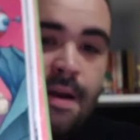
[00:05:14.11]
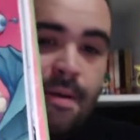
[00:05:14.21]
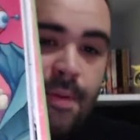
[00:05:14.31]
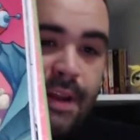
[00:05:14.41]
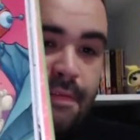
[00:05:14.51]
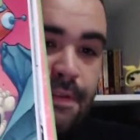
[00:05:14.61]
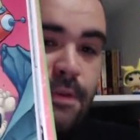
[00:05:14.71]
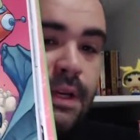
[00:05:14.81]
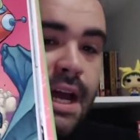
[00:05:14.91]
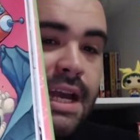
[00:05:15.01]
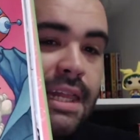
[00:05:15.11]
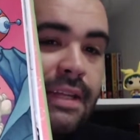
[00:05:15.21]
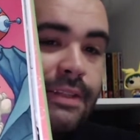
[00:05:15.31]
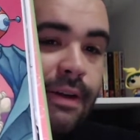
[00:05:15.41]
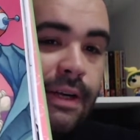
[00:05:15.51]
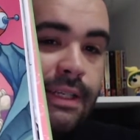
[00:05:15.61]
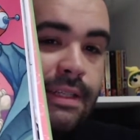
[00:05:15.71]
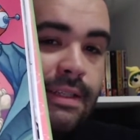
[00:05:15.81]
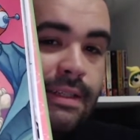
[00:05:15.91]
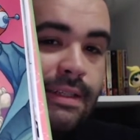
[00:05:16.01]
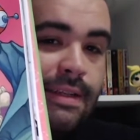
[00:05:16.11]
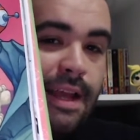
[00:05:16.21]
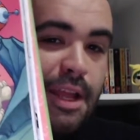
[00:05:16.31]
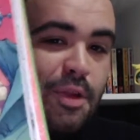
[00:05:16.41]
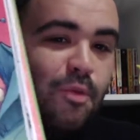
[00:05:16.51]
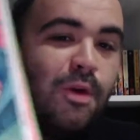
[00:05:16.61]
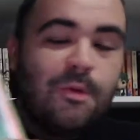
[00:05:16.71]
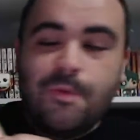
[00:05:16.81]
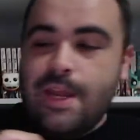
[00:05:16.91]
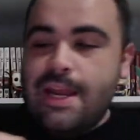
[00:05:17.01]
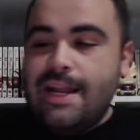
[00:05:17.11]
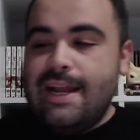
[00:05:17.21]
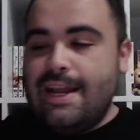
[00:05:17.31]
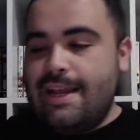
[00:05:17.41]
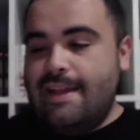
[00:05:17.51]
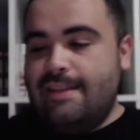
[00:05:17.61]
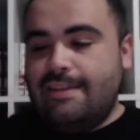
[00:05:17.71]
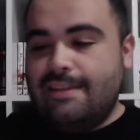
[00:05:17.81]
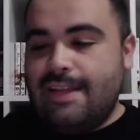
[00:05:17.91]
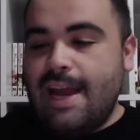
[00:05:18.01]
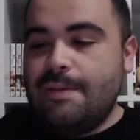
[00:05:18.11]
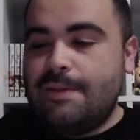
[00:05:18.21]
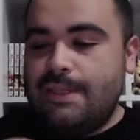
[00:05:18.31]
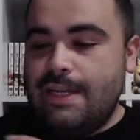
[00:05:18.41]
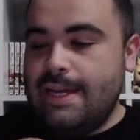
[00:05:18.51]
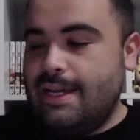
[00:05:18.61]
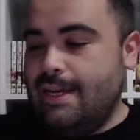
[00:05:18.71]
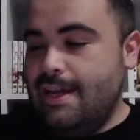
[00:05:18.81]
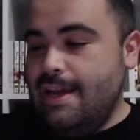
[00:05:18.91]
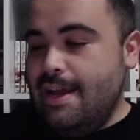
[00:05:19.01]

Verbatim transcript: But if you like this art and you want to read a slapstick